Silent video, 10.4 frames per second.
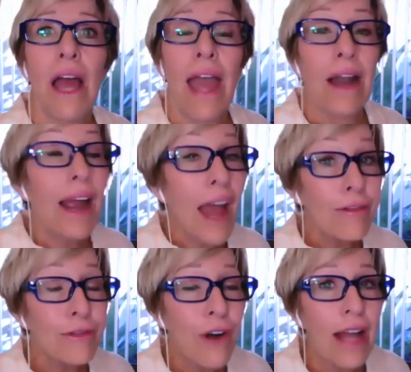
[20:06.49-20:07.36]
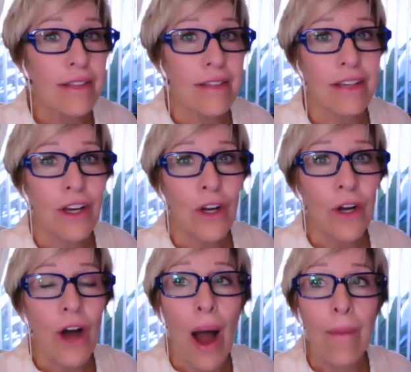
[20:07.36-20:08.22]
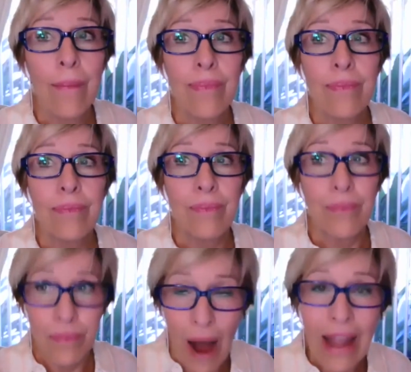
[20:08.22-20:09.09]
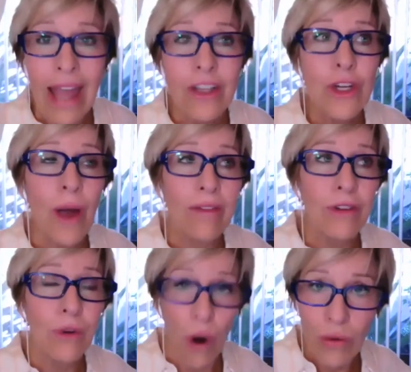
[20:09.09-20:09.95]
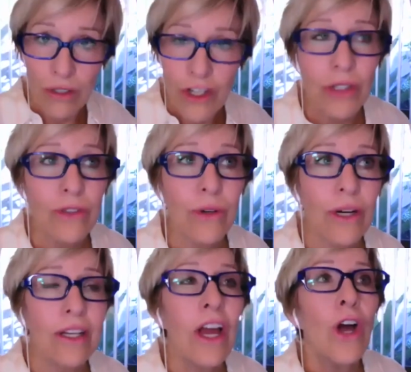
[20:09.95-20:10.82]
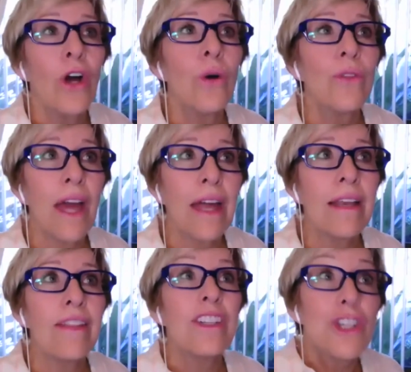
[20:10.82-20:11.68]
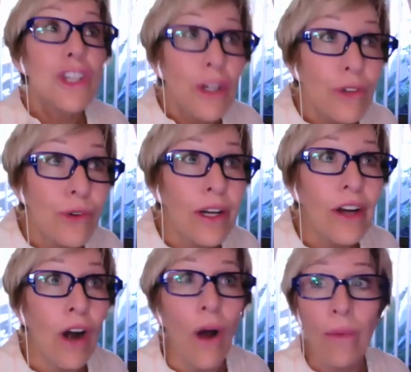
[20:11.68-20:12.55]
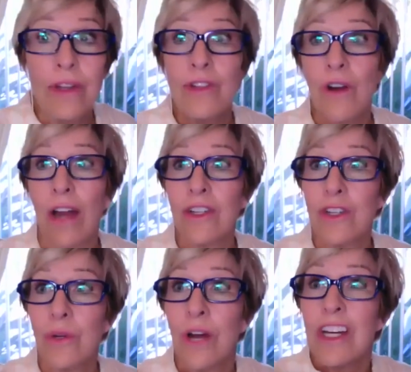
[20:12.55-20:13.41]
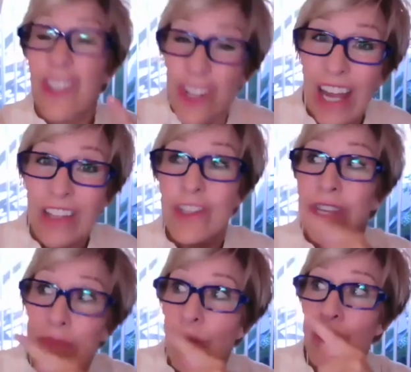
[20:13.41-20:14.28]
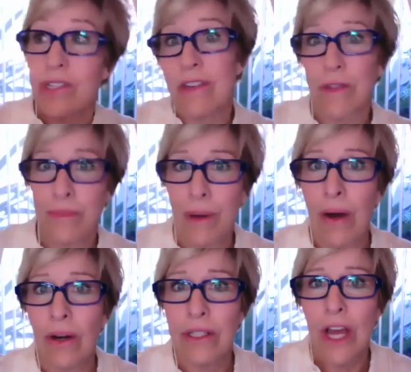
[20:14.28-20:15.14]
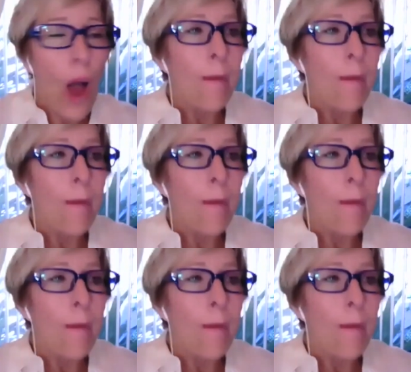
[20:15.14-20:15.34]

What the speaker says: And I have friends my age who have grown children who then the children are always trying to change the emotions of the parent.